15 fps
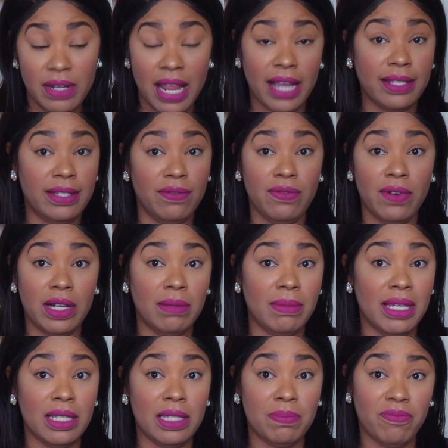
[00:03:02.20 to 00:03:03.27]
next in front of
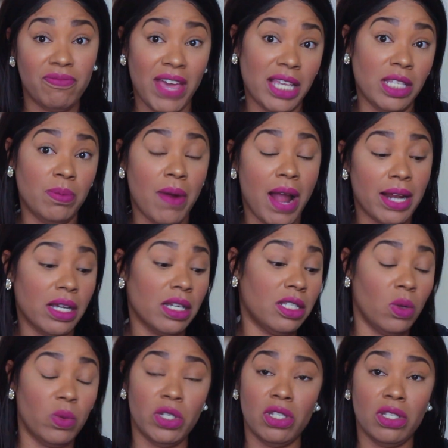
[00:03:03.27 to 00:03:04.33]
me is face products,
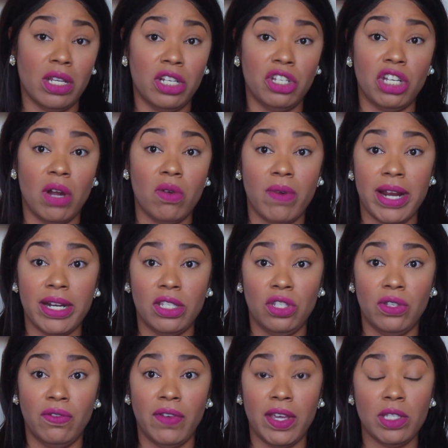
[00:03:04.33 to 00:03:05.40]
so we're just going to jump right
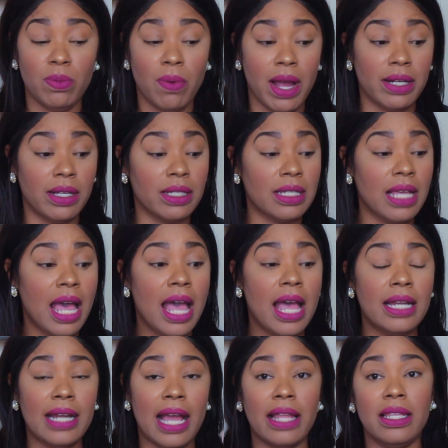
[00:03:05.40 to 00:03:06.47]
into face products.
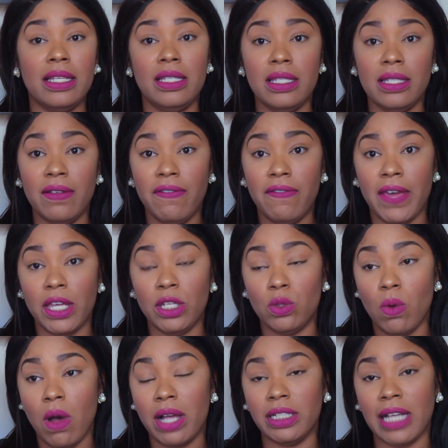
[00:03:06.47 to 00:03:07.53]
Now this is a
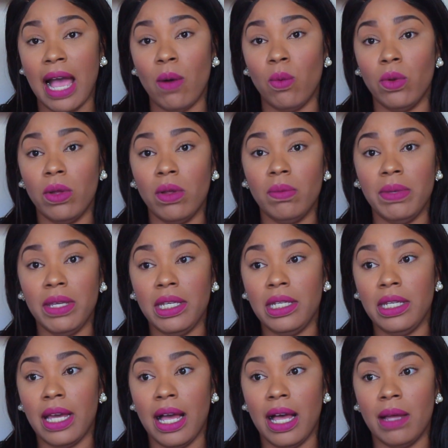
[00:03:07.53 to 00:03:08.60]
face wash. I will
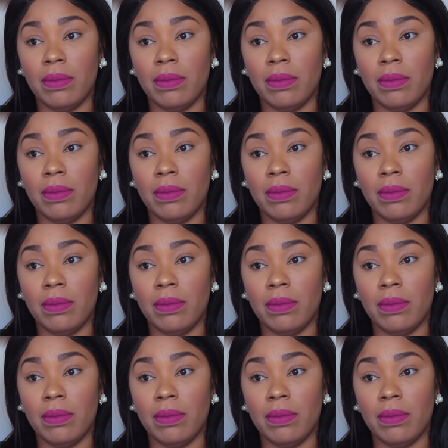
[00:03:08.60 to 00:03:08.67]
be